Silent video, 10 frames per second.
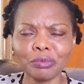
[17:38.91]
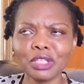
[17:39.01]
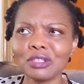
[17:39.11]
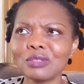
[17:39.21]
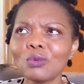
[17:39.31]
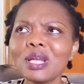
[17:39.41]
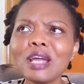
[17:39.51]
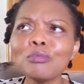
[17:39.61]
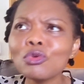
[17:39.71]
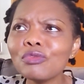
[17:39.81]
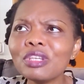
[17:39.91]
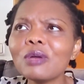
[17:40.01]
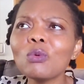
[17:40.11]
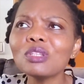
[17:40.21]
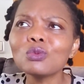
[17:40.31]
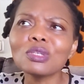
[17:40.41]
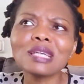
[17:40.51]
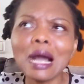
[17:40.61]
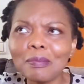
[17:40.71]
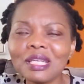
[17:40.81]
because when I moved here, what was
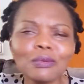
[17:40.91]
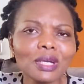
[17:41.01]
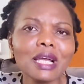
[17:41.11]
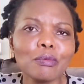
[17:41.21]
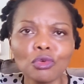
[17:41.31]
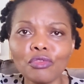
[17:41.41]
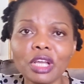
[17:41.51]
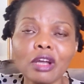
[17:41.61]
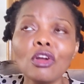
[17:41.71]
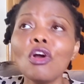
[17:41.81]
happening when I moved here?